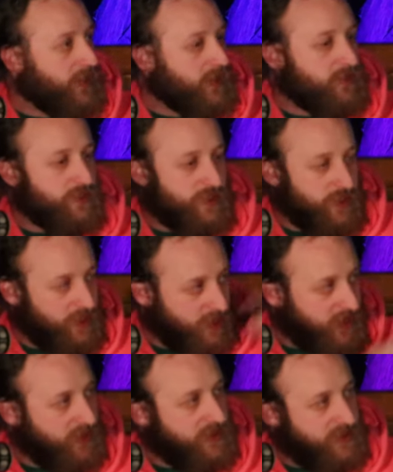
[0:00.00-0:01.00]
like
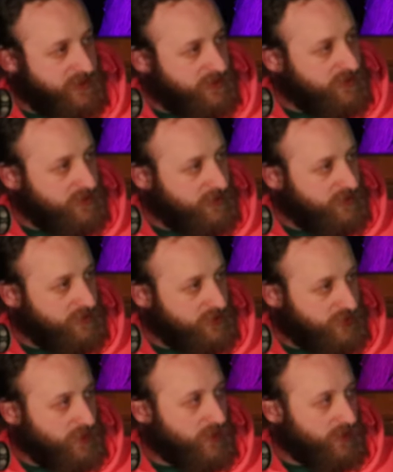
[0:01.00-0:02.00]
during his
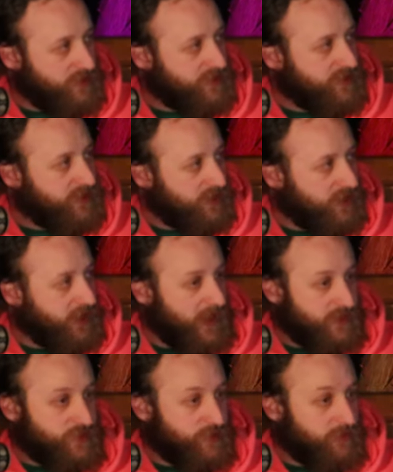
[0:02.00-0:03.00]
songs, he
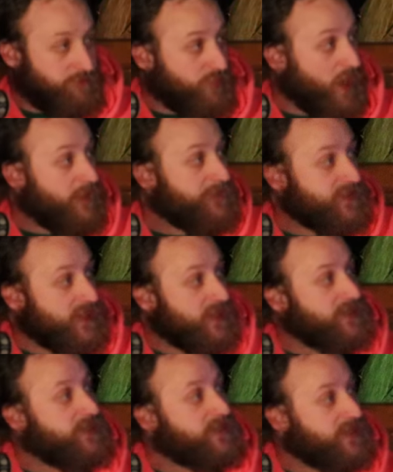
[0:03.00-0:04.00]
actually
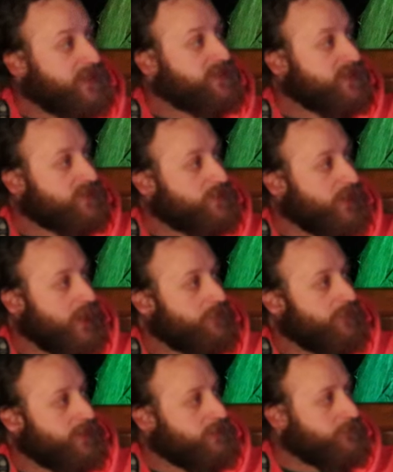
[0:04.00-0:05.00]
prophesies. He says this will happen.